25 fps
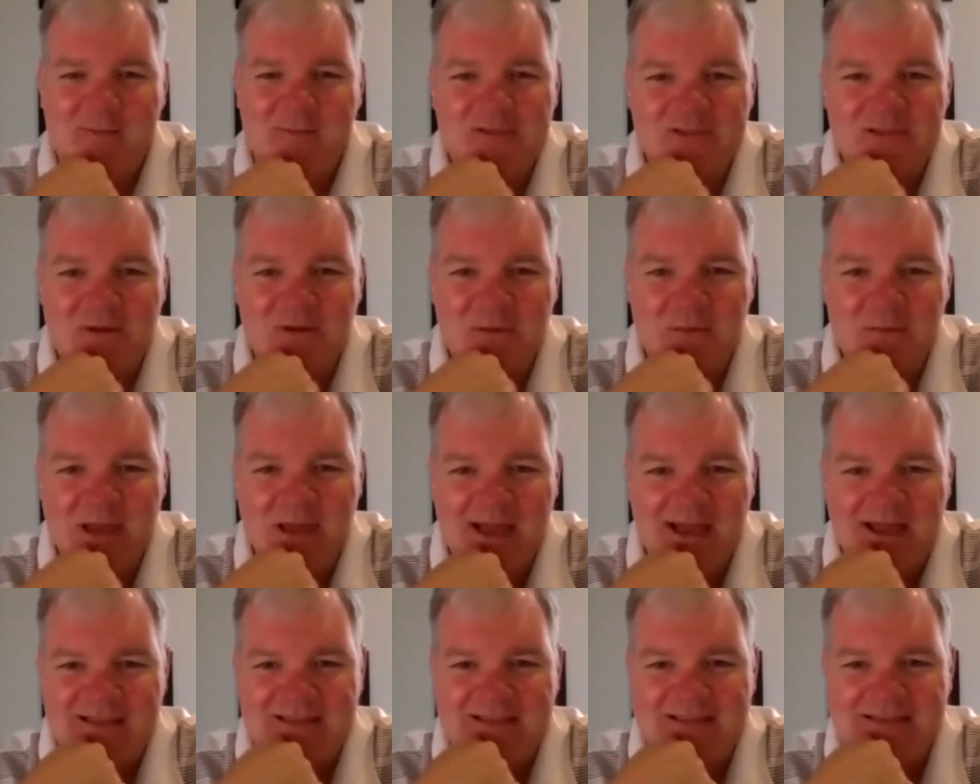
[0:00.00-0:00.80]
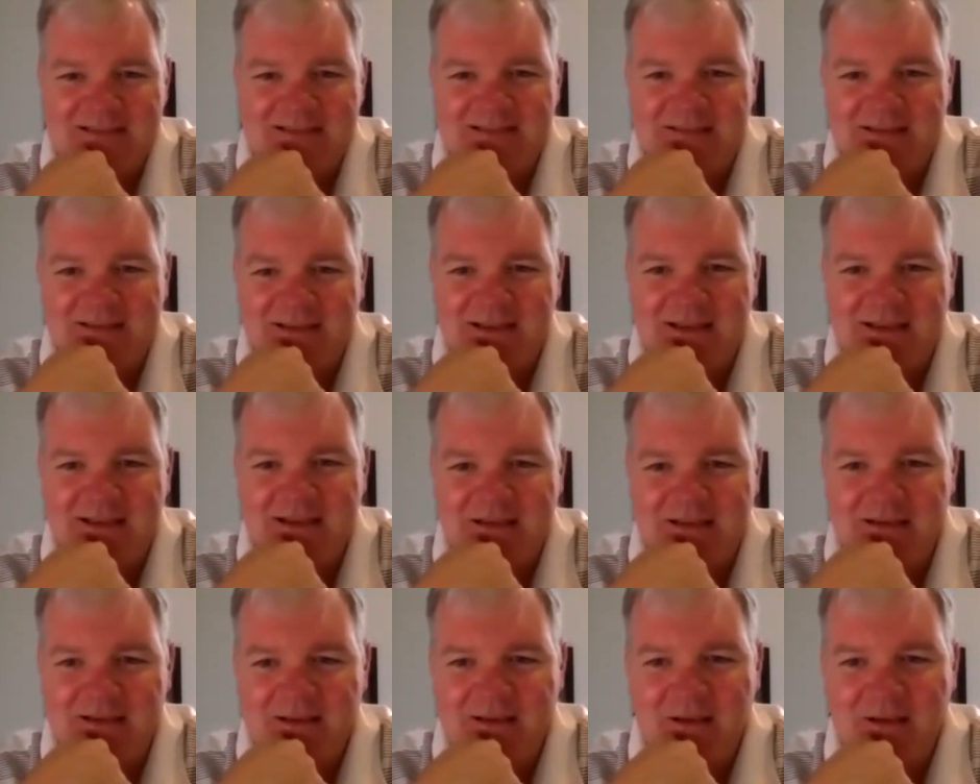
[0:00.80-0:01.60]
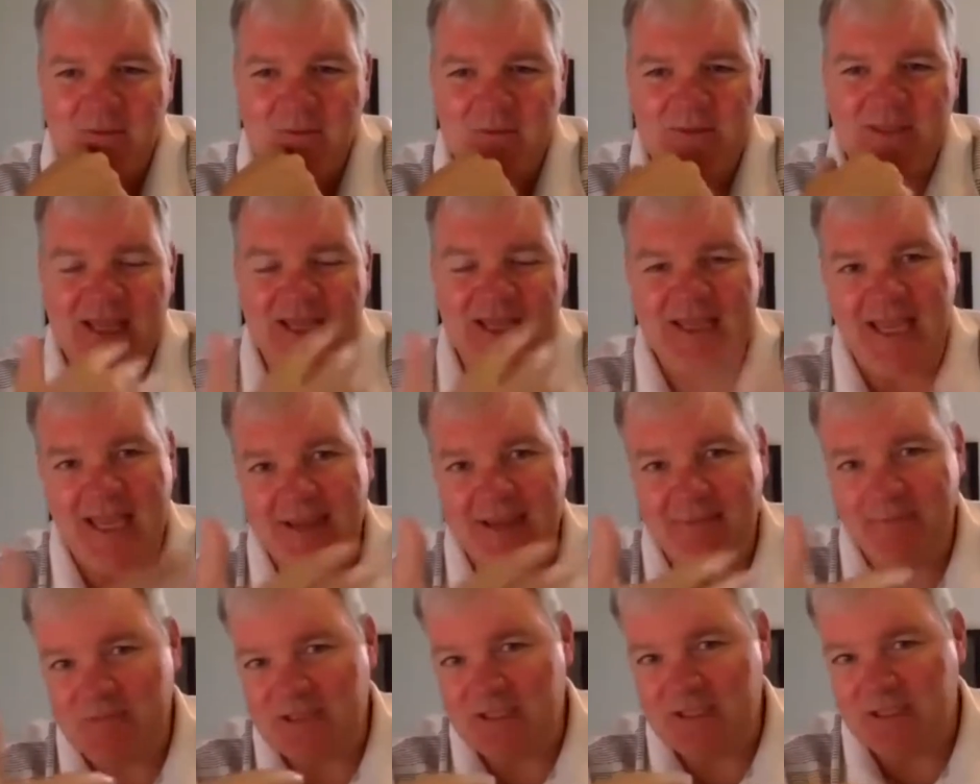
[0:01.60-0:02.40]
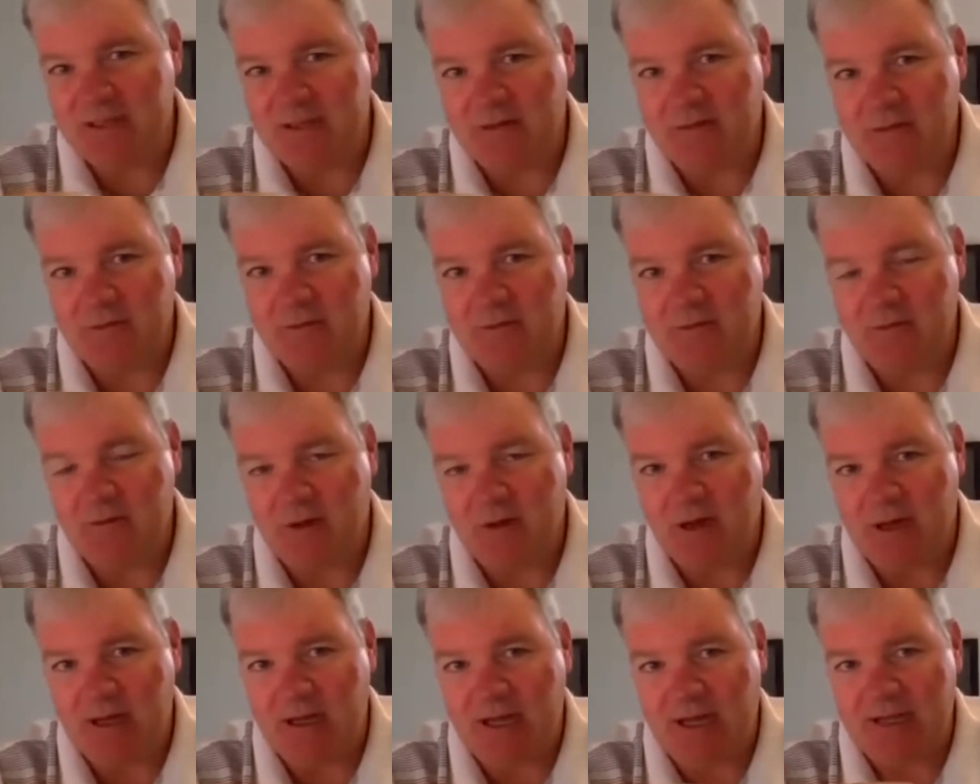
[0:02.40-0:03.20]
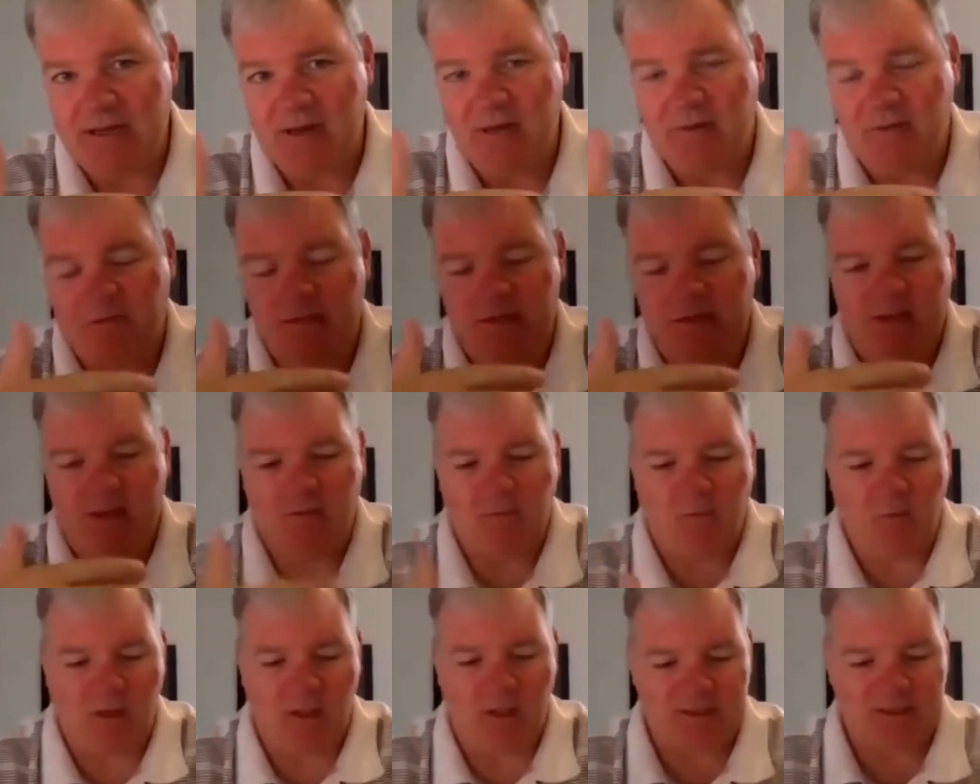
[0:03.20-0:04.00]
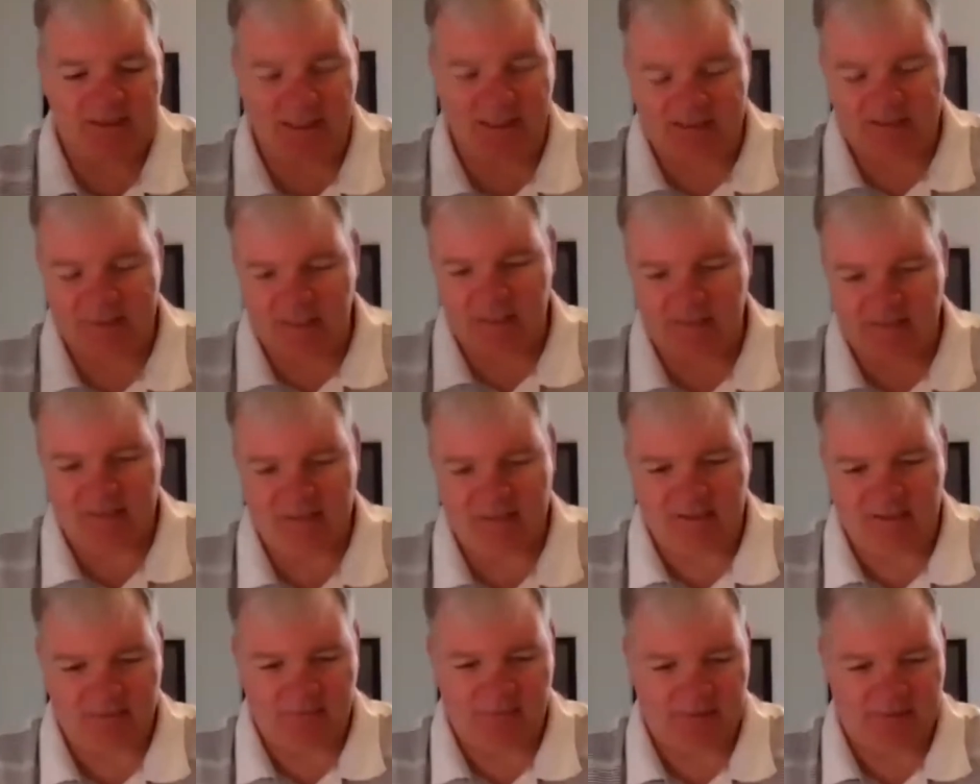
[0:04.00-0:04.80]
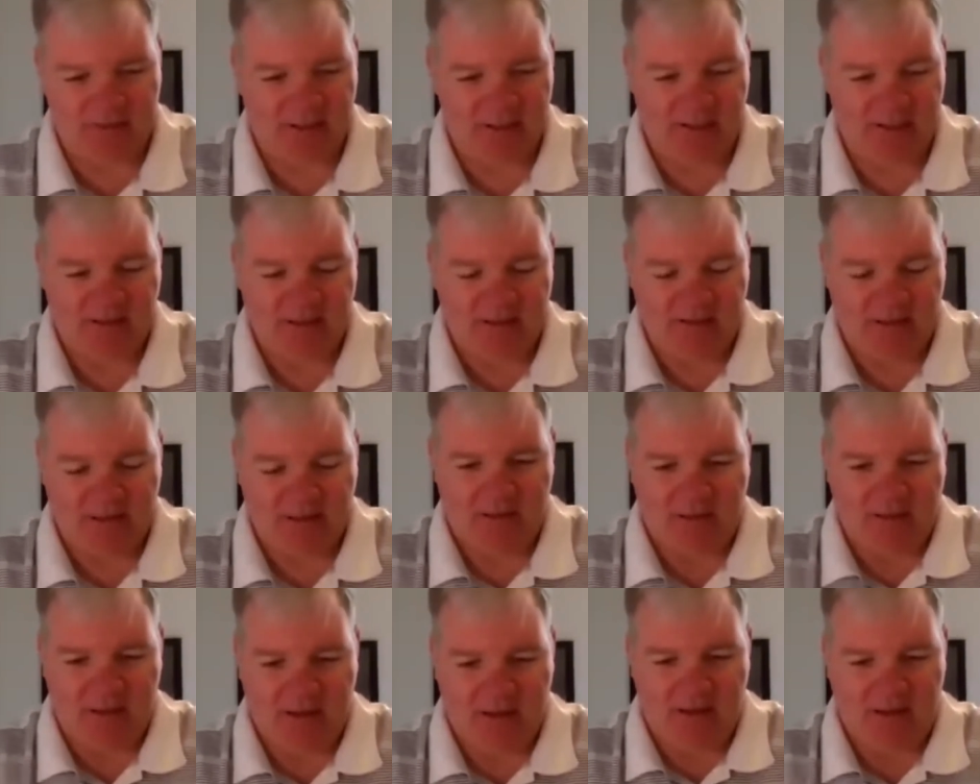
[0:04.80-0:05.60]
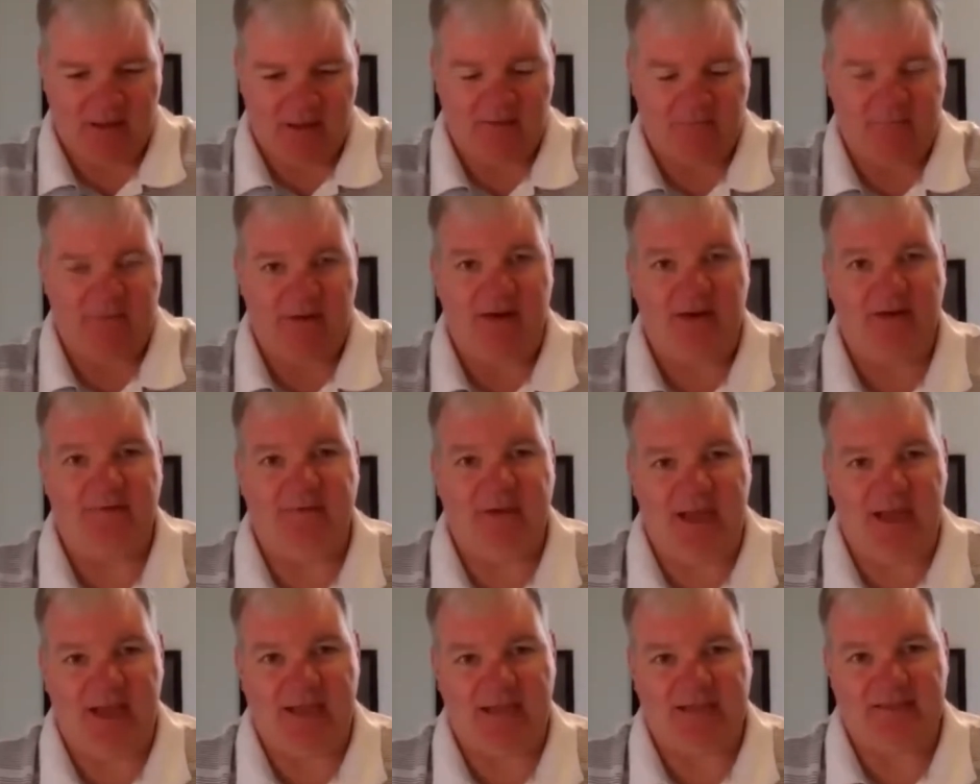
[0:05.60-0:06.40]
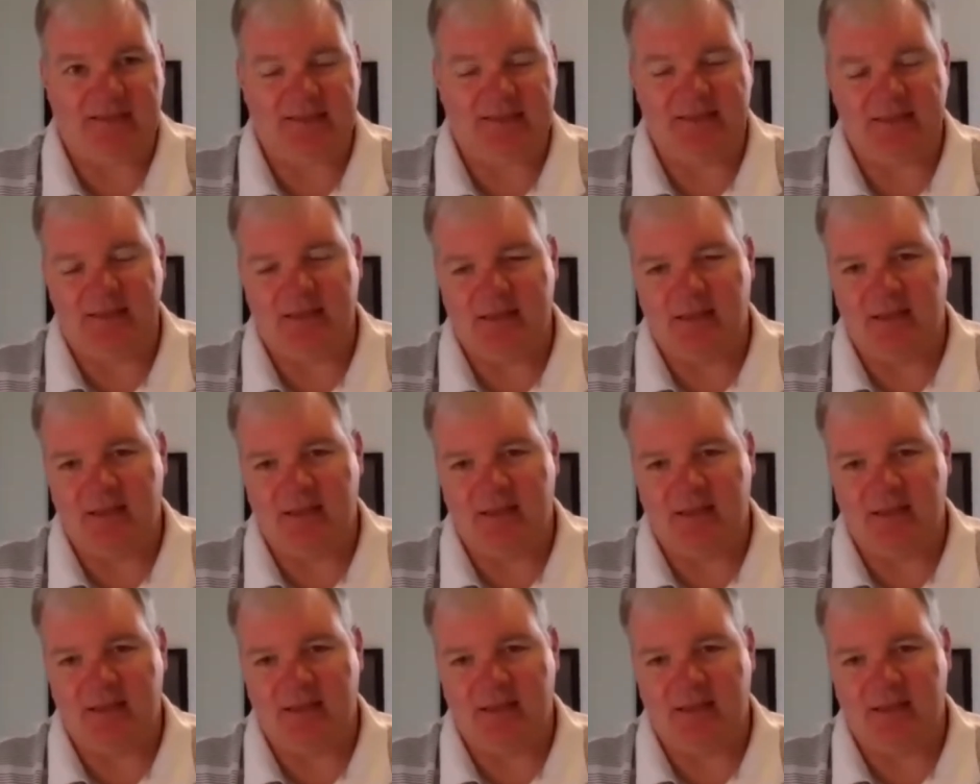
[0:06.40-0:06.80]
So Max, like when they came to you, I know that your wallet technology is really very advanced.